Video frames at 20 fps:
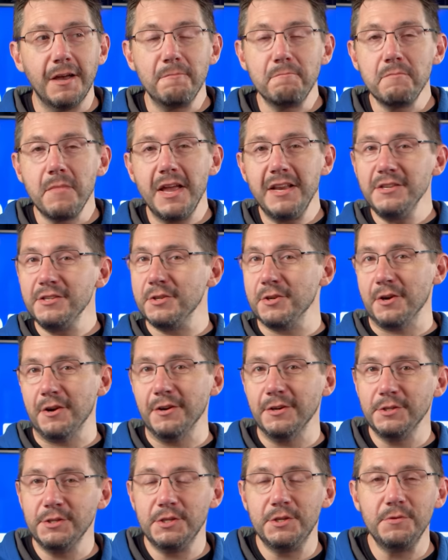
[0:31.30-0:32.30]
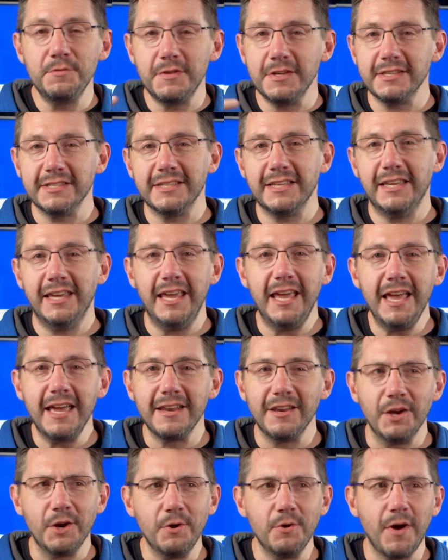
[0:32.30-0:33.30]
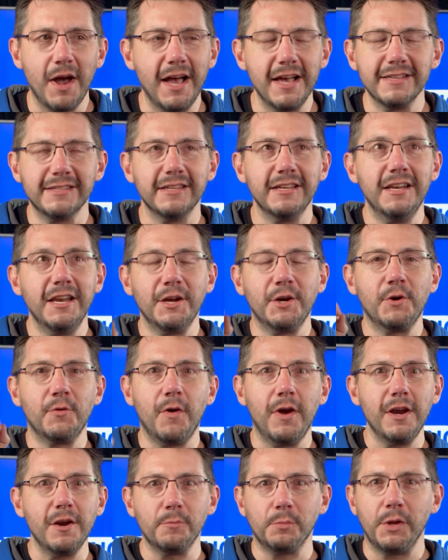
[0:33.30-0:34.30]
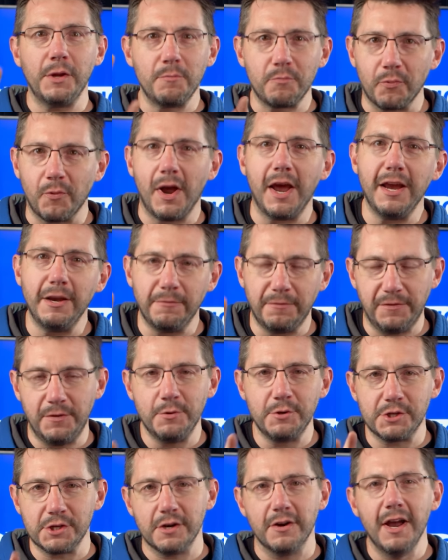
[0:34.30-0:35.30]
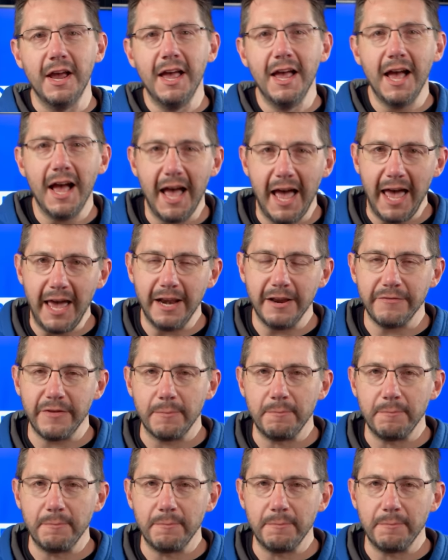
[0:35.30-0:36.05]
a mentor to this kid who has an incredibly bright future ahead of